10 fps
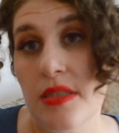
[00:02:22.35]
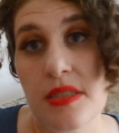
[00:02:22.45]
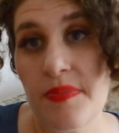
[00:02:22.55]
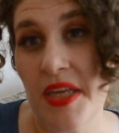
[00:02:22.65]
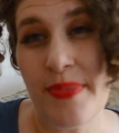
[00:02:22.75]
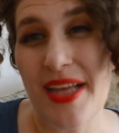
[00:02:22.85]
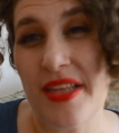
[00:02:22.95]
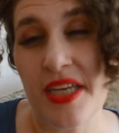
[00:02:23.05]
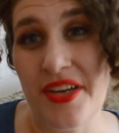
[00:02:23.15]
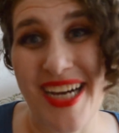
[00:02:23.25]
Something about
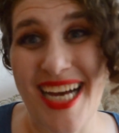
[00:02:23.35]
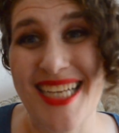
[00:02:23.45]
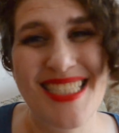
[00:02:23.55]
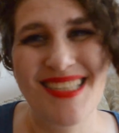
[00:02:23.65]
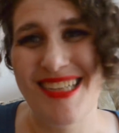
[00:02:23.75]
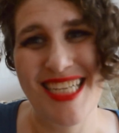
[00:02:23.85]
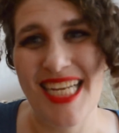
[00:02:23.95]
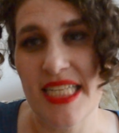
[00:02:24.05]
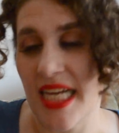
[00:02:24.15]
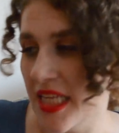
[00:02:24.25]
that year, guys. Can
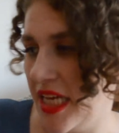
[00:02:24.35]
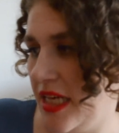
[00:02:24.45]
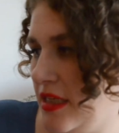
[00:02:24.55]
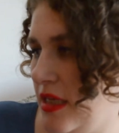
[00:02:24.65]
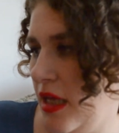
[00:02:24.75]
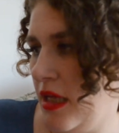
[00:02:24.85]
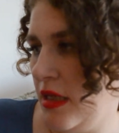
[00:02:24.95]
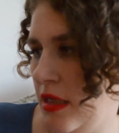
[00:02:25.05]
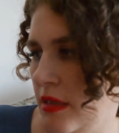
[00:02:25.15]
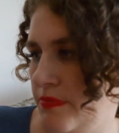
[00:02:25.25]
I tell you?
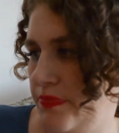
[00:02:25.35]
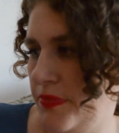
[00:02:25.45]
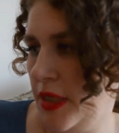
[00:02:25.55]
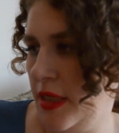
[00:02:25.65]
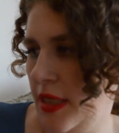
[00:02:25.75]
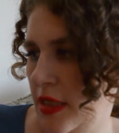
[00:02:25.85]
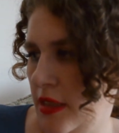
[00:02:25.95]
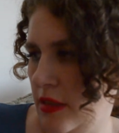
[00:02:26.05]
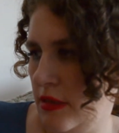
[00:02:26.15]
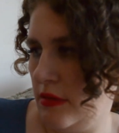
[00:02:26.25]
And
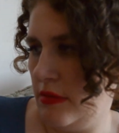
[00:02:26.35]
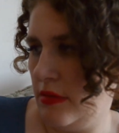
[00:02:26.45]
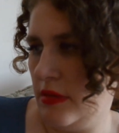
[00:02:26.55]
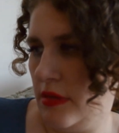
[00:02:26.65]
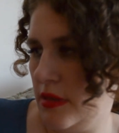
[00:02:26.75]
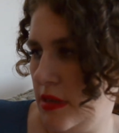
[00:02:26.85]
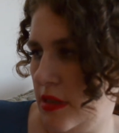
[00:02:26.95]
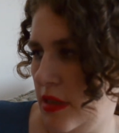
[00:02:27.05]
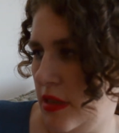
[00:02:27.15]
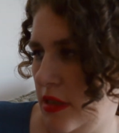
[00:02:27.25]
then, let's
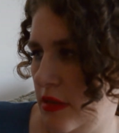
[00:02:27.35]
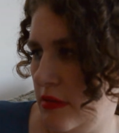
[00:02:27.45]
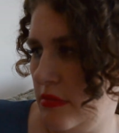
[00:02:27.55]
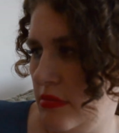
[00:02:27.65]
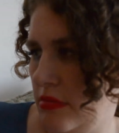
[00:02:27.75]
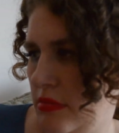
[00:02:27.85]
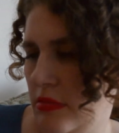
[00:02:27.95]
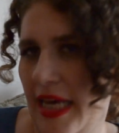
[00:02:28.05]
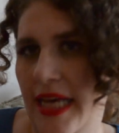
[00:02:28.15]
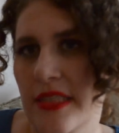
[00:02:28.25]
see.
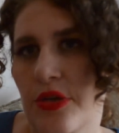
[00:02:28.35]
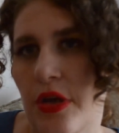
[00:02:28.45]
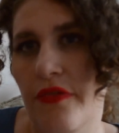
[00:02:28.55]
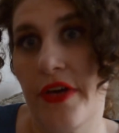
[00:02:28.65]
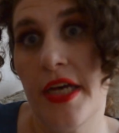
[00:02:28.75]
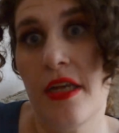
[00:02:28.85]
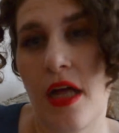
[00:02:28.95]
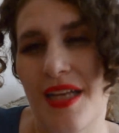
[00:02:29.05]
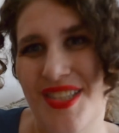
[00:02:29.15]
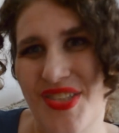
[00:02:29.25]
Ex-Girlfriend,
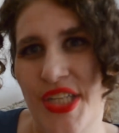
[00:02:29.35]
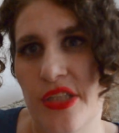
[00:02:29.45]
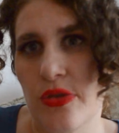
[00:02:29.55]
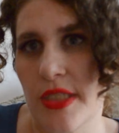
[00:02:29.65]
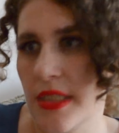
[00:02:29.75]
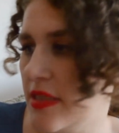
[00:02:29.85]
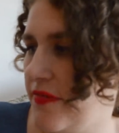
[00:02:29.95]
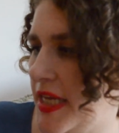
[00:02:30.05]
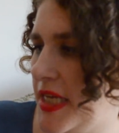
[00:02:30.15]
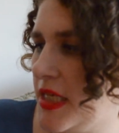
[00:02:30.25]
also another Gwen
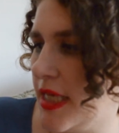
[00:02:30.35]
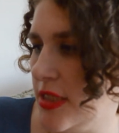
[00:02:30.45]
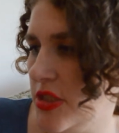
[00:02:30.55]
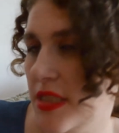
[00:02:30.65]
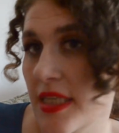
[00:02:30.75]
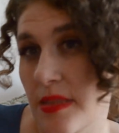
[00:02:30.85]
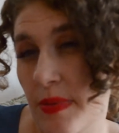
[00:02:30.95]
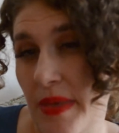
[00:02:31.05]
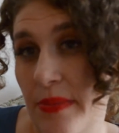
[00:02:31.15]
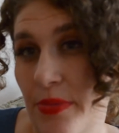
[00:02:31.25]
Stefani collection that's
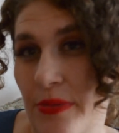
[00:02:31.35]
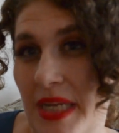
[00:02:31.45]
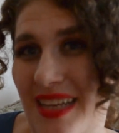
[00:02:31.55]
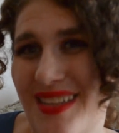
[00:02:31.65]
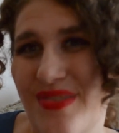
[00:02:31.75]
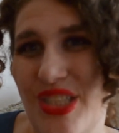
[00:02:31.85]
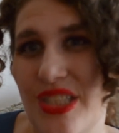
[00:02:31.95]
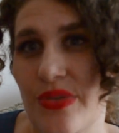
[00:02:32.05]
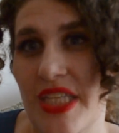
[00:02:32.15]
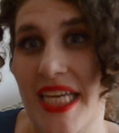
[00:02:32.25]
been made permanent, which
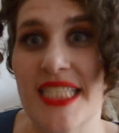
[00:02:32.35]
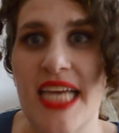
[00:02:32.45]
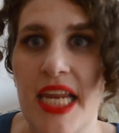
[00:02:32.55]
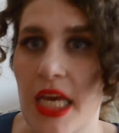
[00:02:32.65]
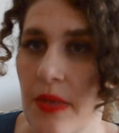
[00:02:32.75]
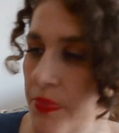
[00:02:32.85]
is really exciting.